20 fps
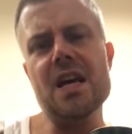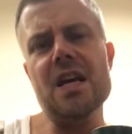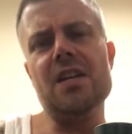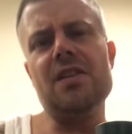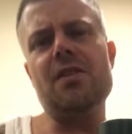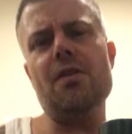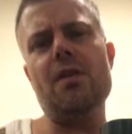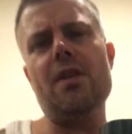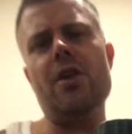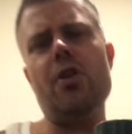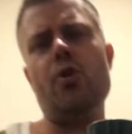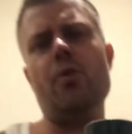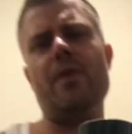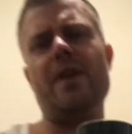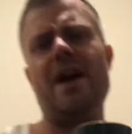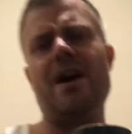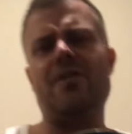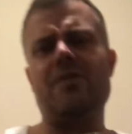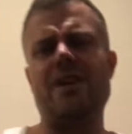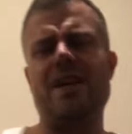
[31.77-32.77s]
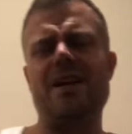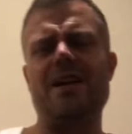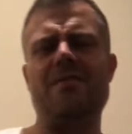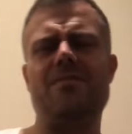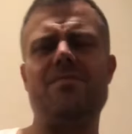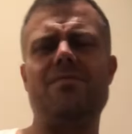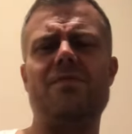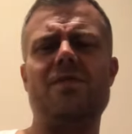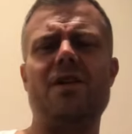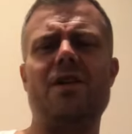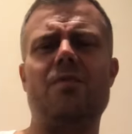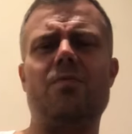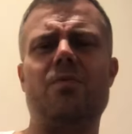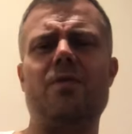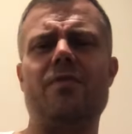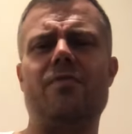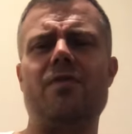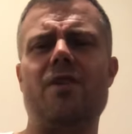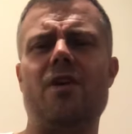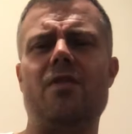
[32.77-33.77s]
So Lidl and Aldi,
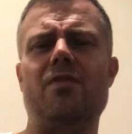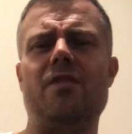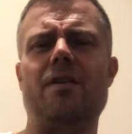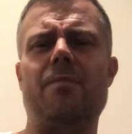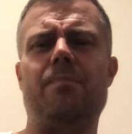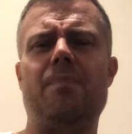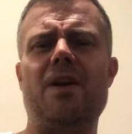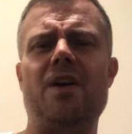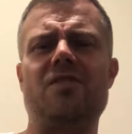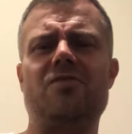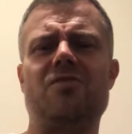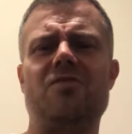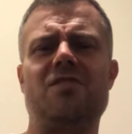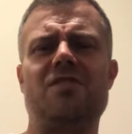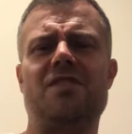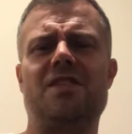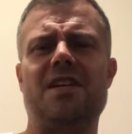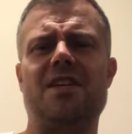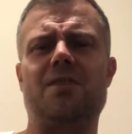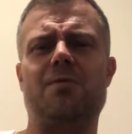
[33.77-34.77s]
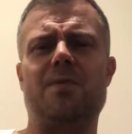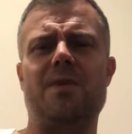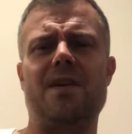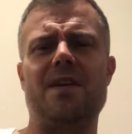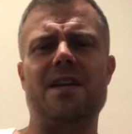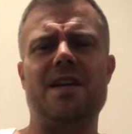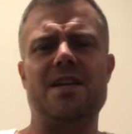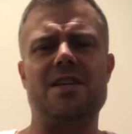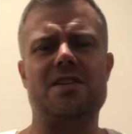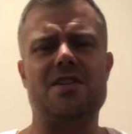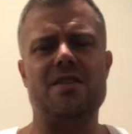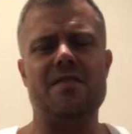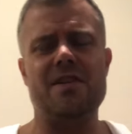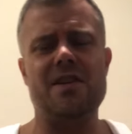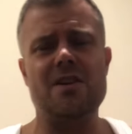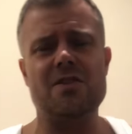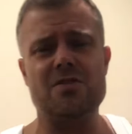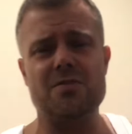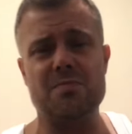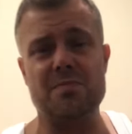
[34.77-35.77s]
we've known they're best on the scene 20 years ago. They
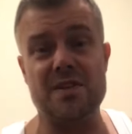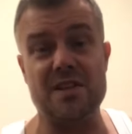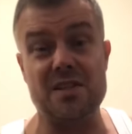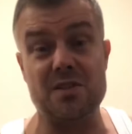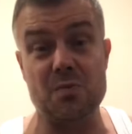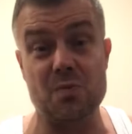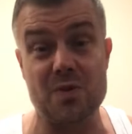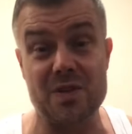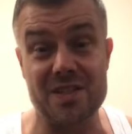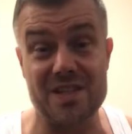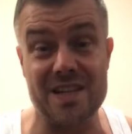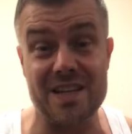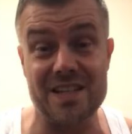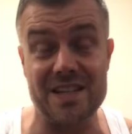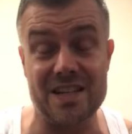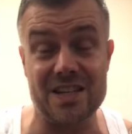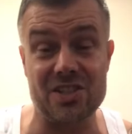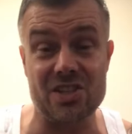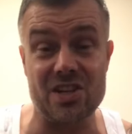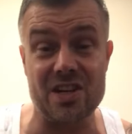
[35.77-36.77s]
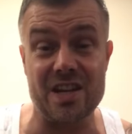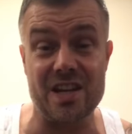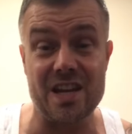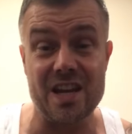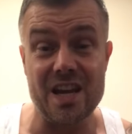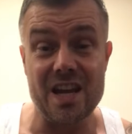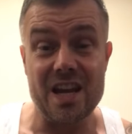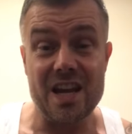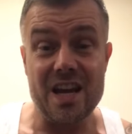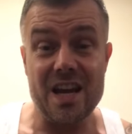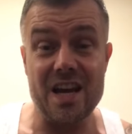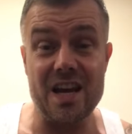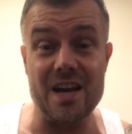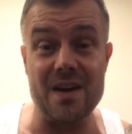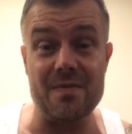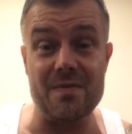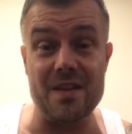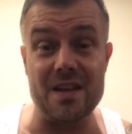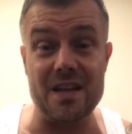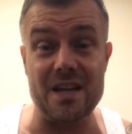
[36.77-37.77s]
do some decent whiskies actually.
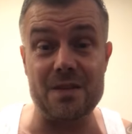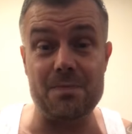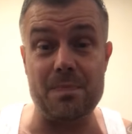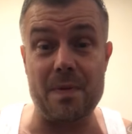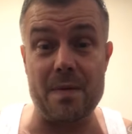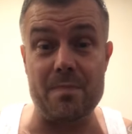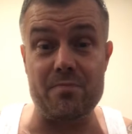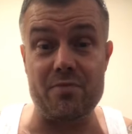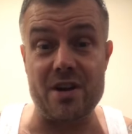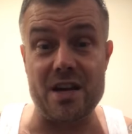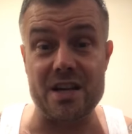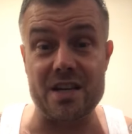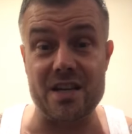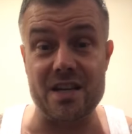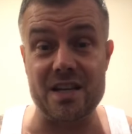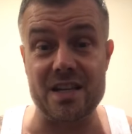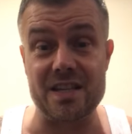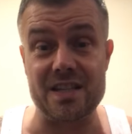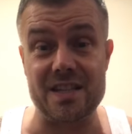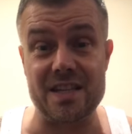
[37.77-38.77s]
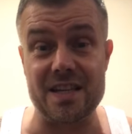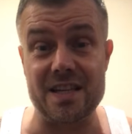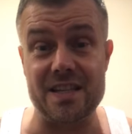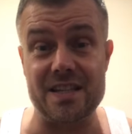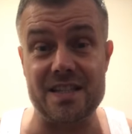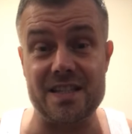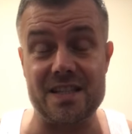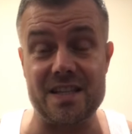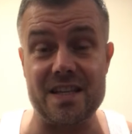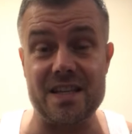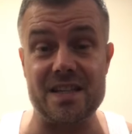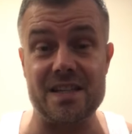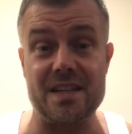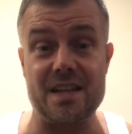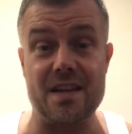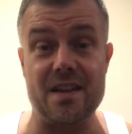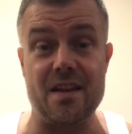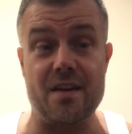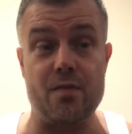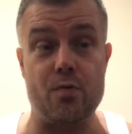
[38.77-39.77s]
And this bracken is
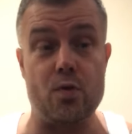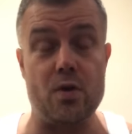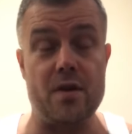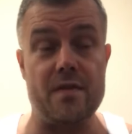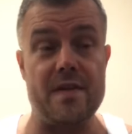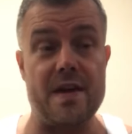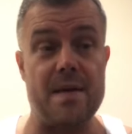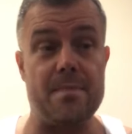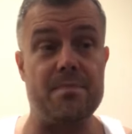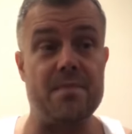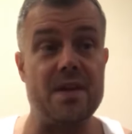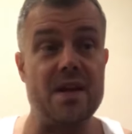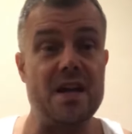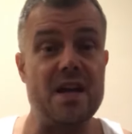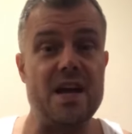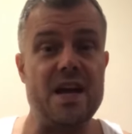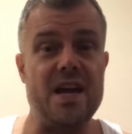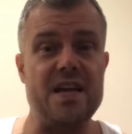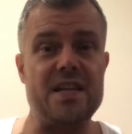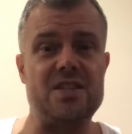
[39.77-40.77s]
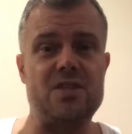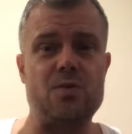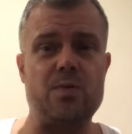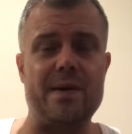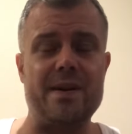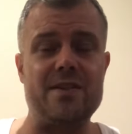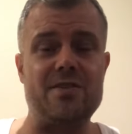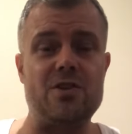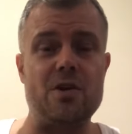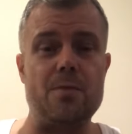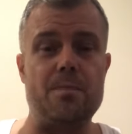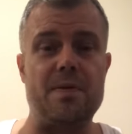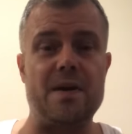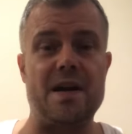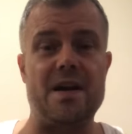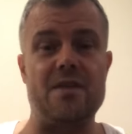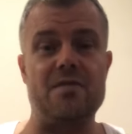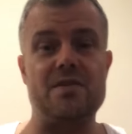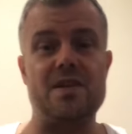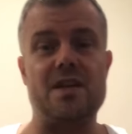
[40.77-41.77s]
another one of them. It's
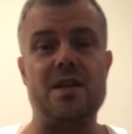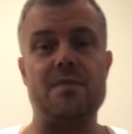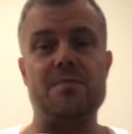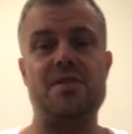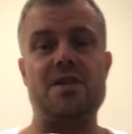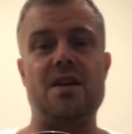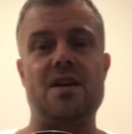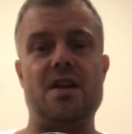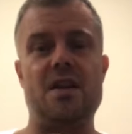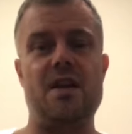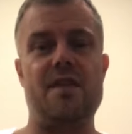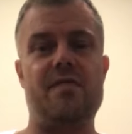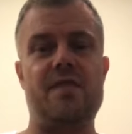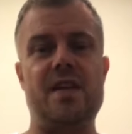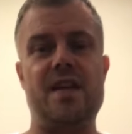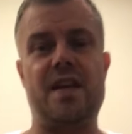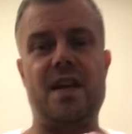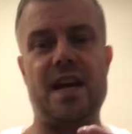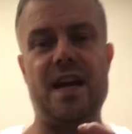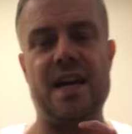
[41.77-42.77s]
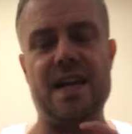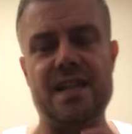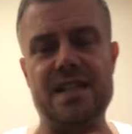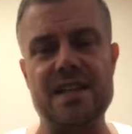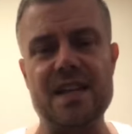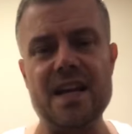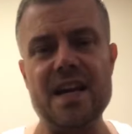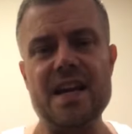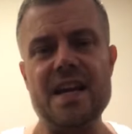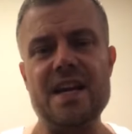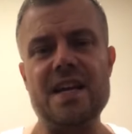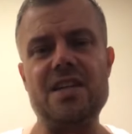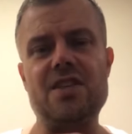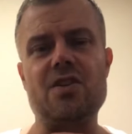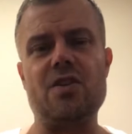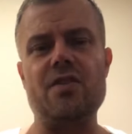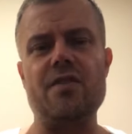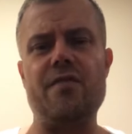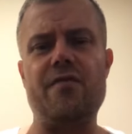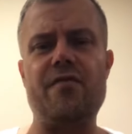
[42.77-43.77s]
£22. It comes in a lovely case. It's
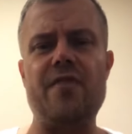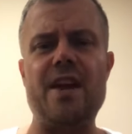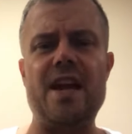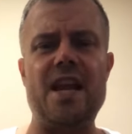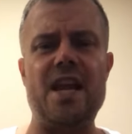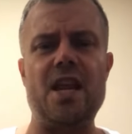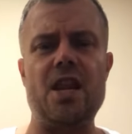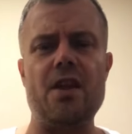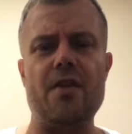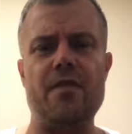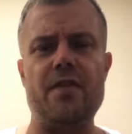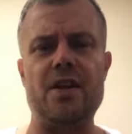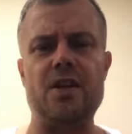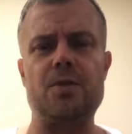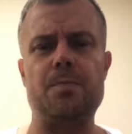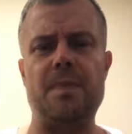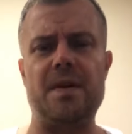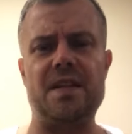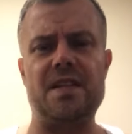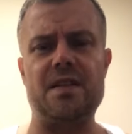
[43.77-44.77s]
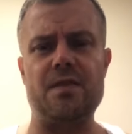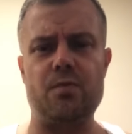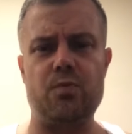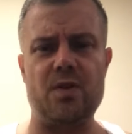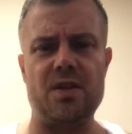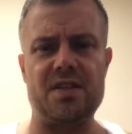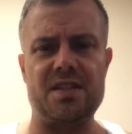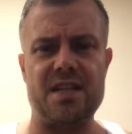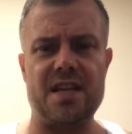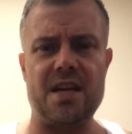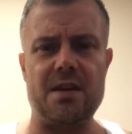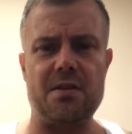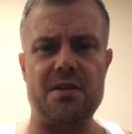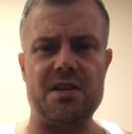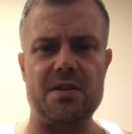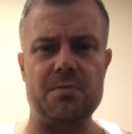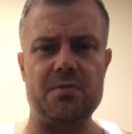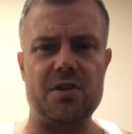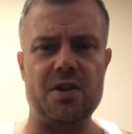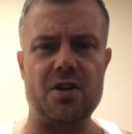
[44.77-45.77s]
got the feeling of an expensive whiskey. It
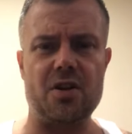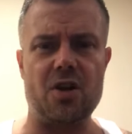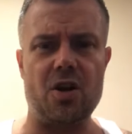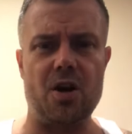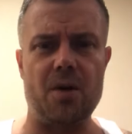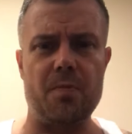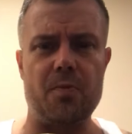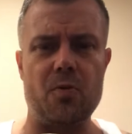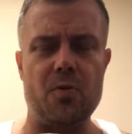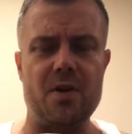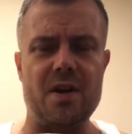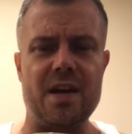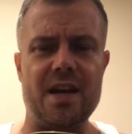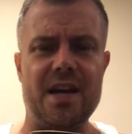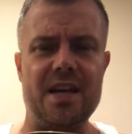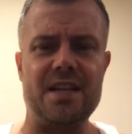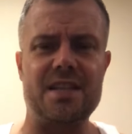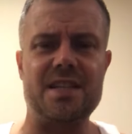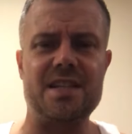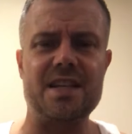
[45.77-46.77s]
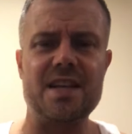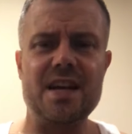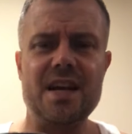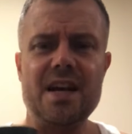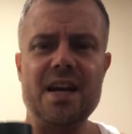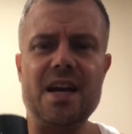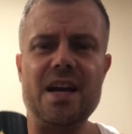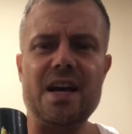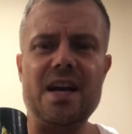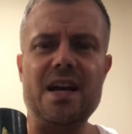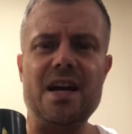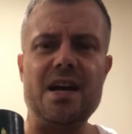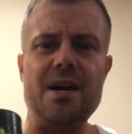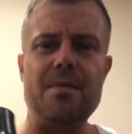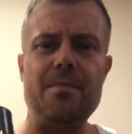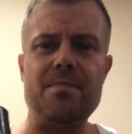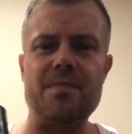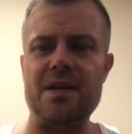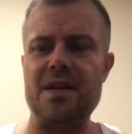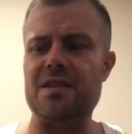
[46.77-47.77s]
comes in a cardboard case.
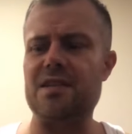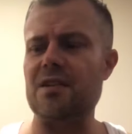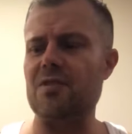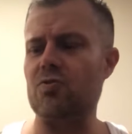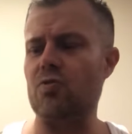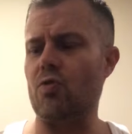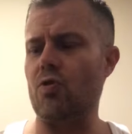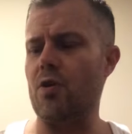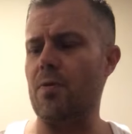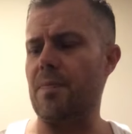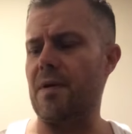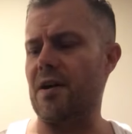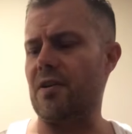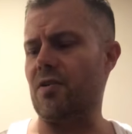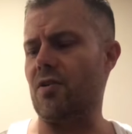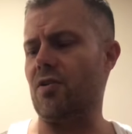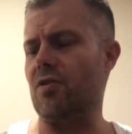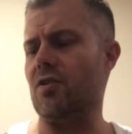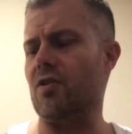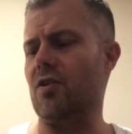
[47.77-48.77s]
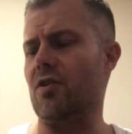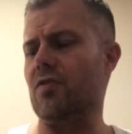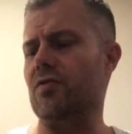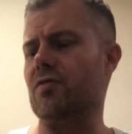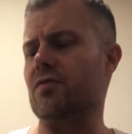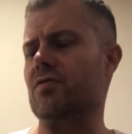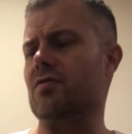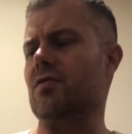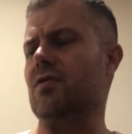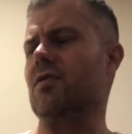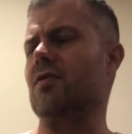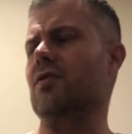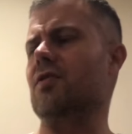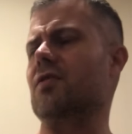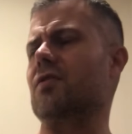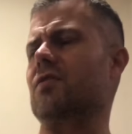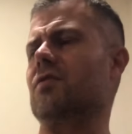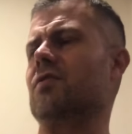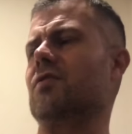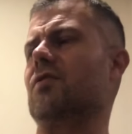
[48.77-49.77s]
It tells you all about it
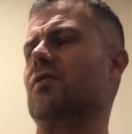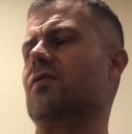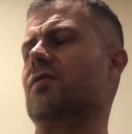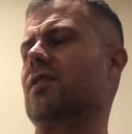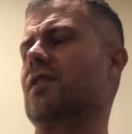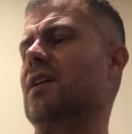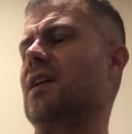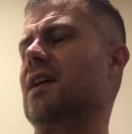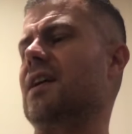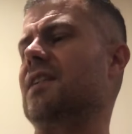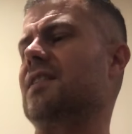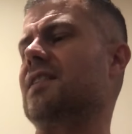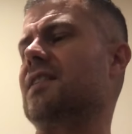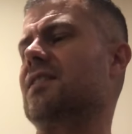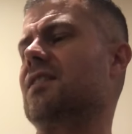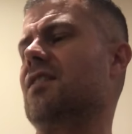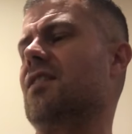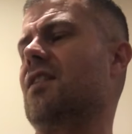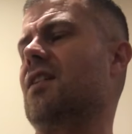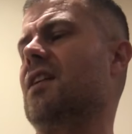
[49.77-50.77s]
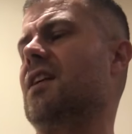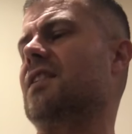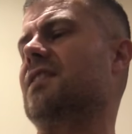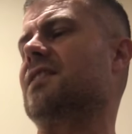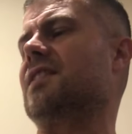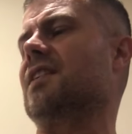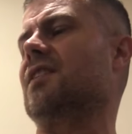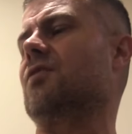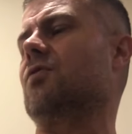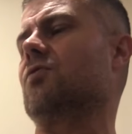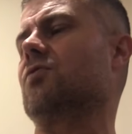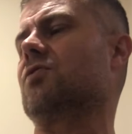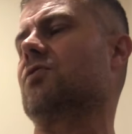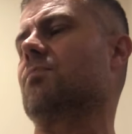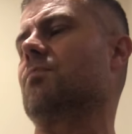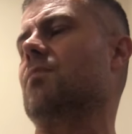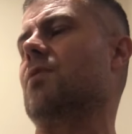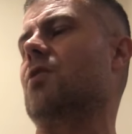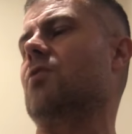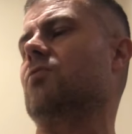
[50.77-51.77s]
on the case. It's an Islay single
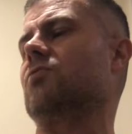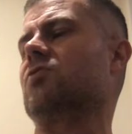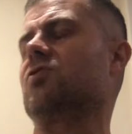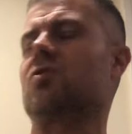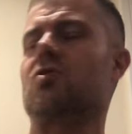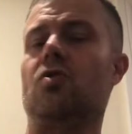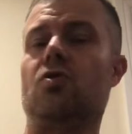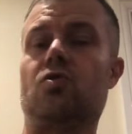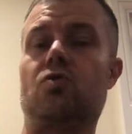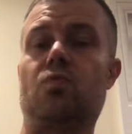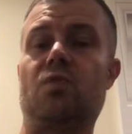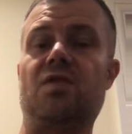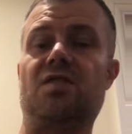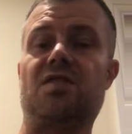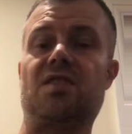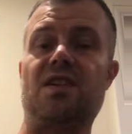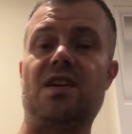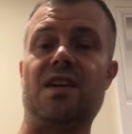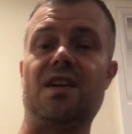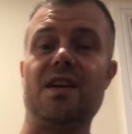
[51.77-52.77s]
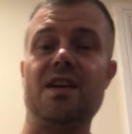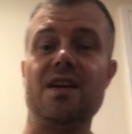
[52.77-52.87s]
malt Scotch whiskey.